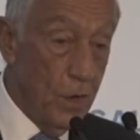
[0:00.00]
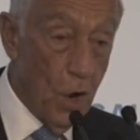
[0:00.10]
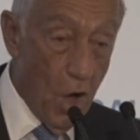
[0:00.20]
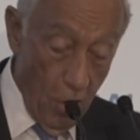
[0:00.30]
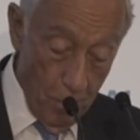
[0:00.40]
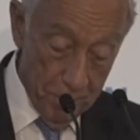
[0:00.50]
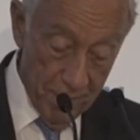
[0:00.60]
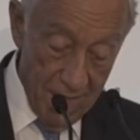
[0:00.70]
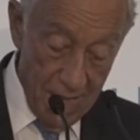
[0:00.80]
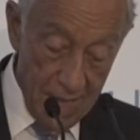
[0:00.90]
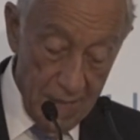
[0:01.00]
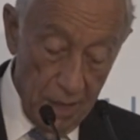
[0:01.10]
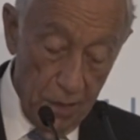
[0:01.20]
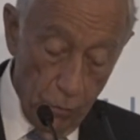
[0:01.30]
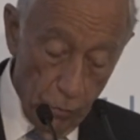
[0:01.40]
nor
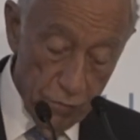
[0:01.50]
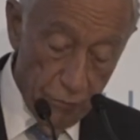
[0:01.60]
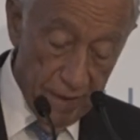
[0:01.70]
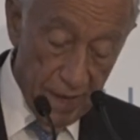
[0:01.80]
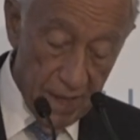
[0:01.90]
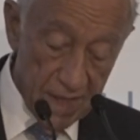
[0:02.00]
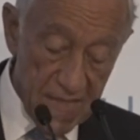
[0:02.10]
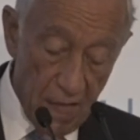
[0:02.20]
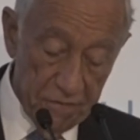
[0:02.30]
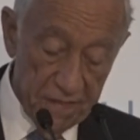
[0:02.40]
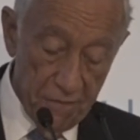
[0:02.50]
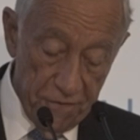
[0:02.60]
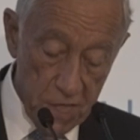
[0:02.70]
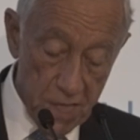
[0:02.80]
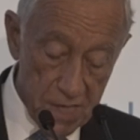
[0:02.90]
illusory
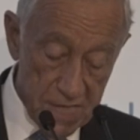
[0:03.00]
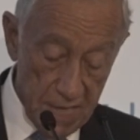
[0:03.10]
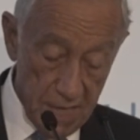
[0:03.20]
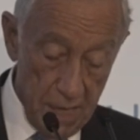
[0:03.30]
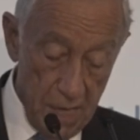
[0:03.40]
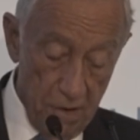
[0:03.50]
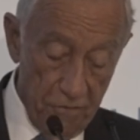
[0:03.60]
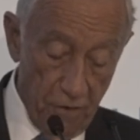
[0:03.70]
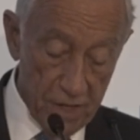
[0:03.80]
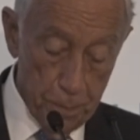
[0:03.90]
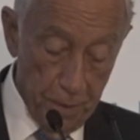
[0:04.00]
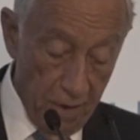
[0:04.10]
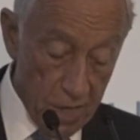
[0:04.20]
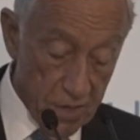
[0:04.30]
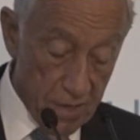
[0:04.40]
self-sufficiency for
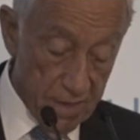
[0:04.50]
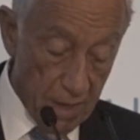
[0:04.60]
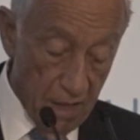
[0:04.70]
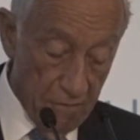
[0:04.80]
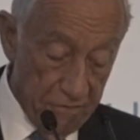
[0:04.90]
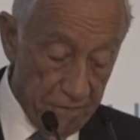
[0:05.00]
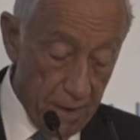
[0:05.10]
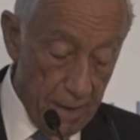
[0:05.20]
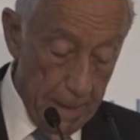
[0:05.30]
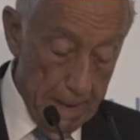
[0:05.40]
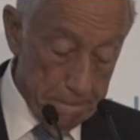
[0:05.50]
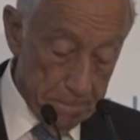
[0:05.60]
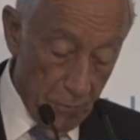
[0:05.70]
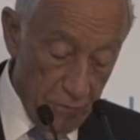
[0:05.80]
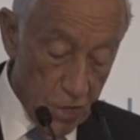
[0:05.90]
aspirations of
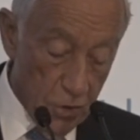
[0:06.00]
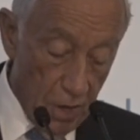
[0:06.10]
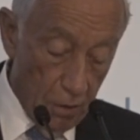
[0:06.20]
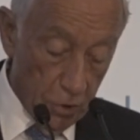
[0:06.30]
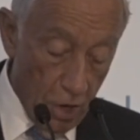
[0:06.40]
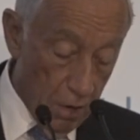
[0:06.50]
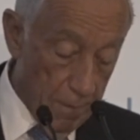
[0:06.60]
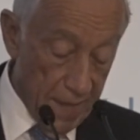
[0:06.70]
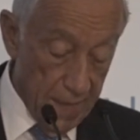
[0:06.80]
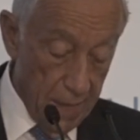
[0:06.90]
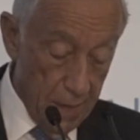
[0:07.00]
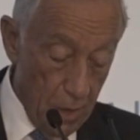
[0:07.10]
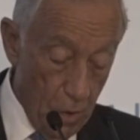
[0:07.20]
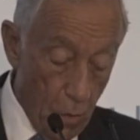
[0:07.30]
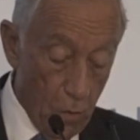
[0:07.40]
regional autonomy
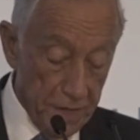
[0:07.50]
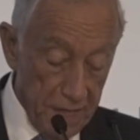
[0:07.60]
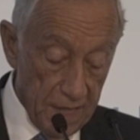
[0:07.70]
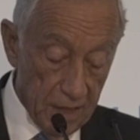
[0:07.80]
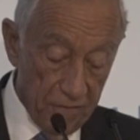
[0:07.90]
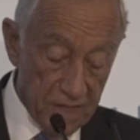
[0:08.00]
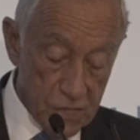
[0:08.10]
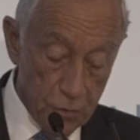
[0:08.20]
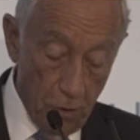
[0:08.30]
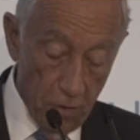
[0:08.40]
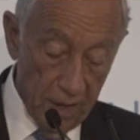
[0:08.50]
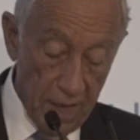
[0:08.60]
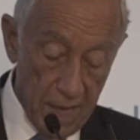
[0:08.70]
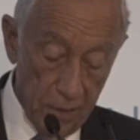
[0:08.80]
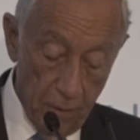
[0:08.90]
or need of a
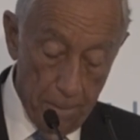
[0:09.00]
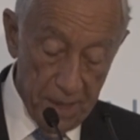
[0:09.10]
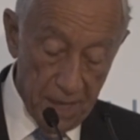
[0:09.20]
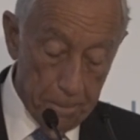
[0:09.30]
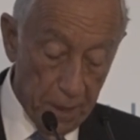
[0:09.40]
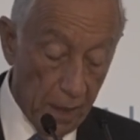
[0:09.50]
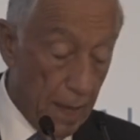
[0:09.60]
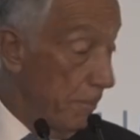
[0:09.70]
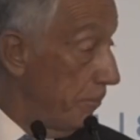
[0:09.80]
stronger European pillar.